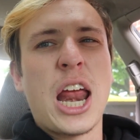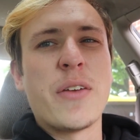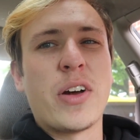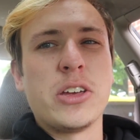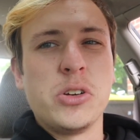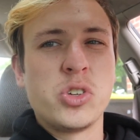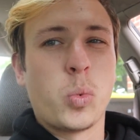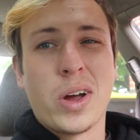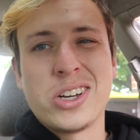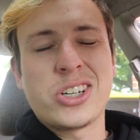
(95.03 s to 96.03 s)
and if I used
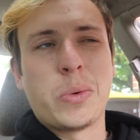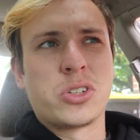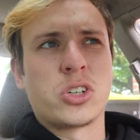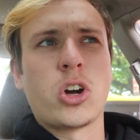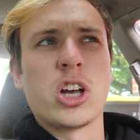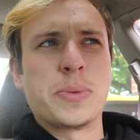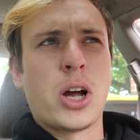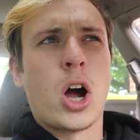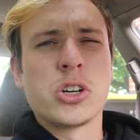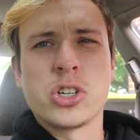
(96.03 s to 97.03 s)
Wish, it was going to cost me
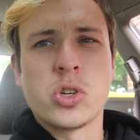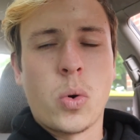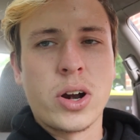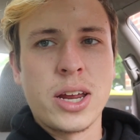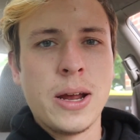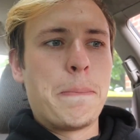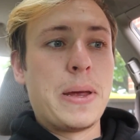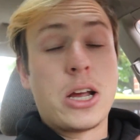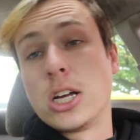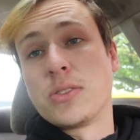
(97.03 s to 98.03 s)
$120
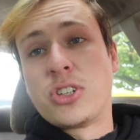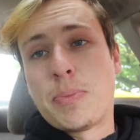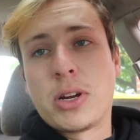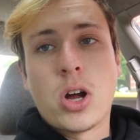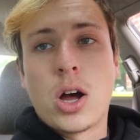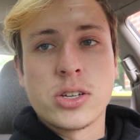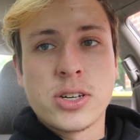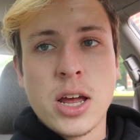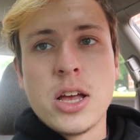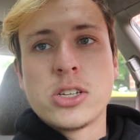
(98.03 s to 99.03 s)
because of shipping
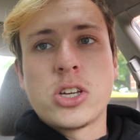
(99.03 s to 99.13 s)
costs.